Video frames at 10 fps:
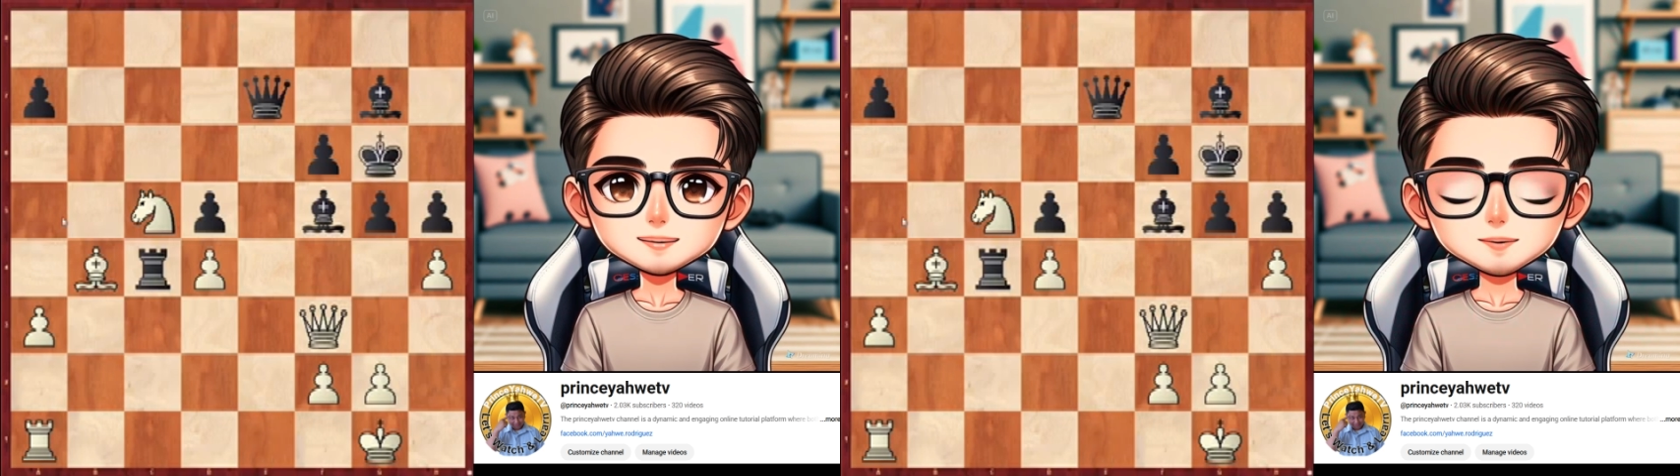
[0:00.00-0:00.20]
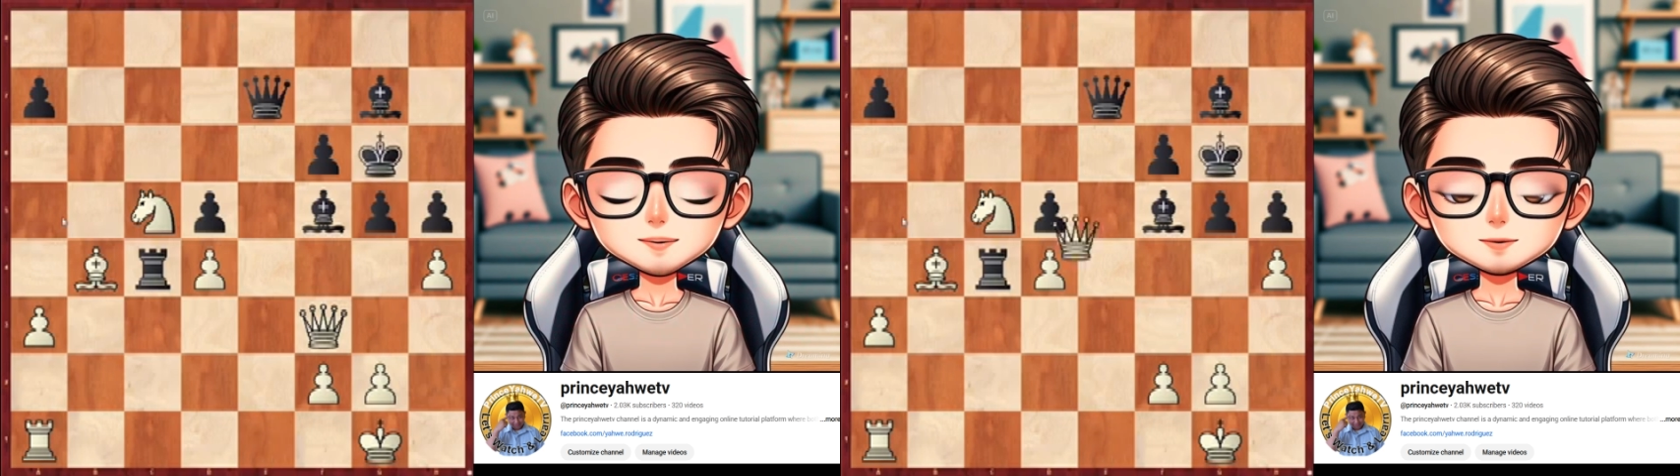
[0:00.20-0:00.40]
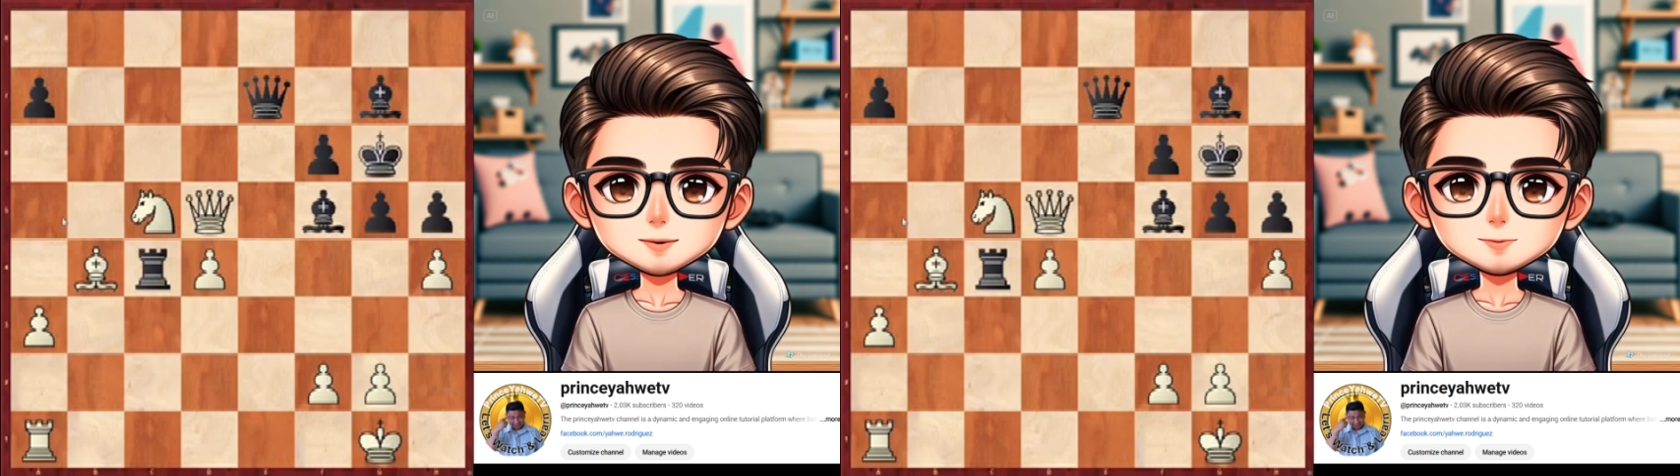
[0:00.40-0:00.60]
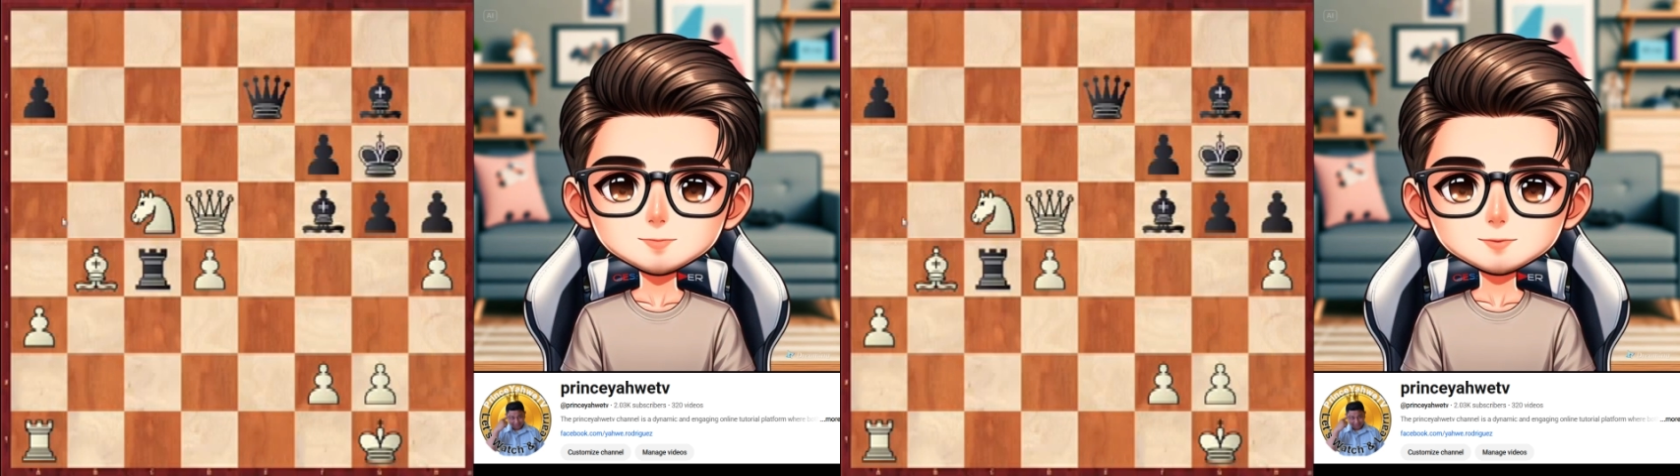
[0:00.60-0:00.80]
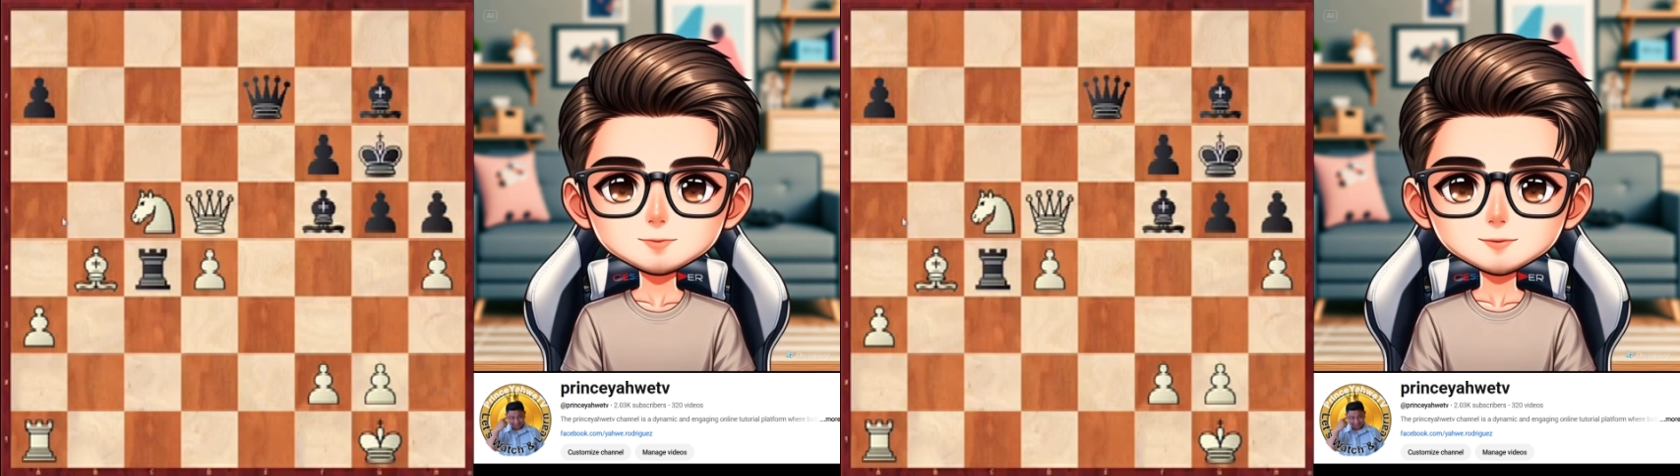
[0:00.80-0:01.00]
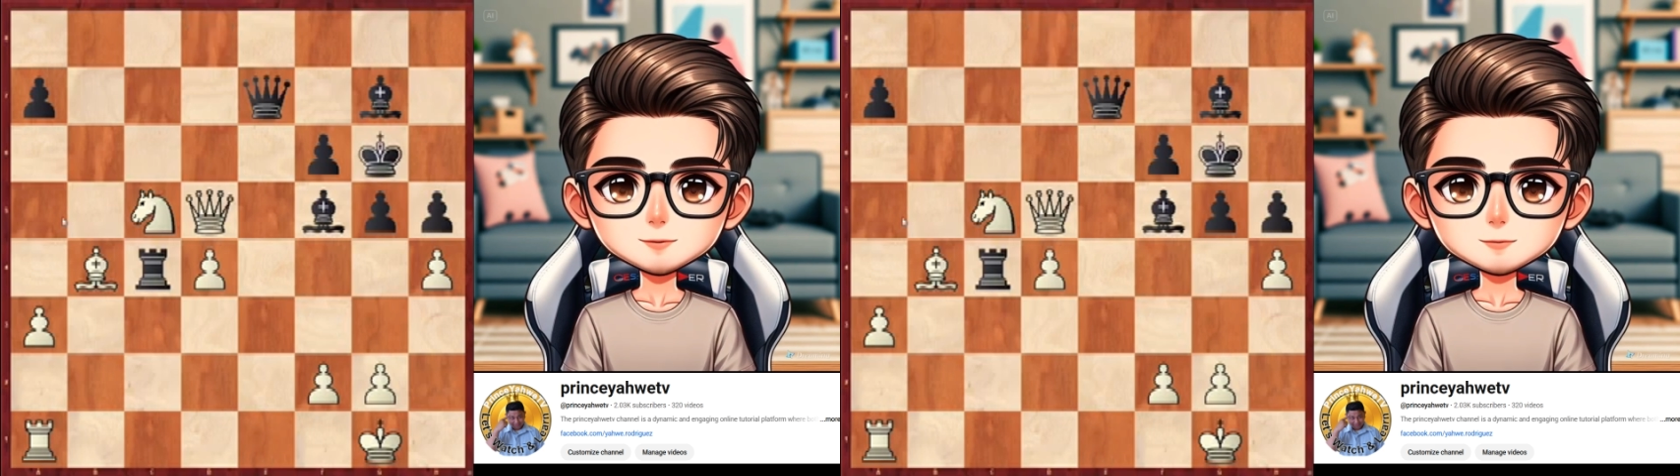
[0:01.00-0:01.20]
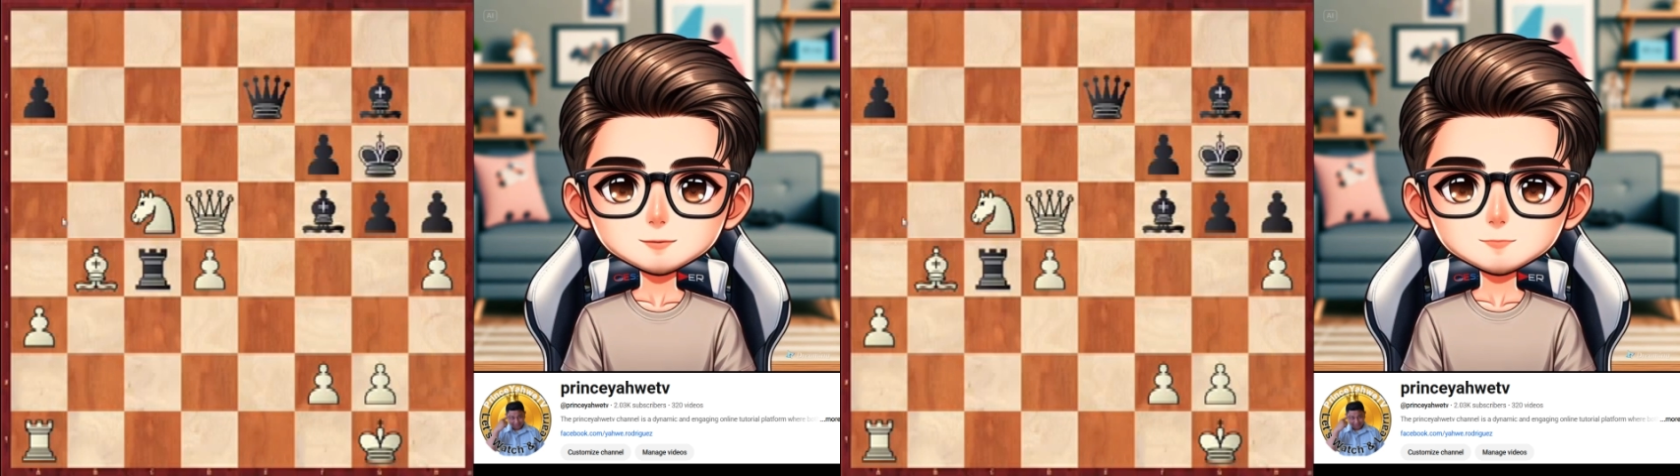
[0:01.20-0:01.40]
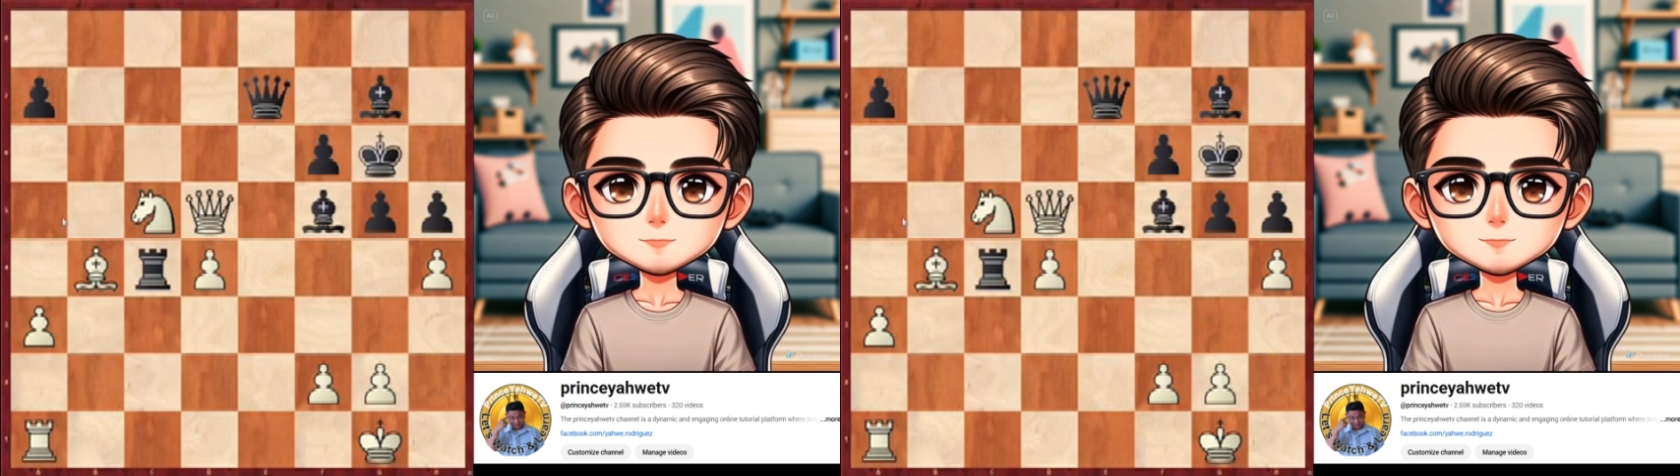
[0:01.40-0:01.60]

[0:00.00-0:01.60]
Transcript: and after queen takes d5,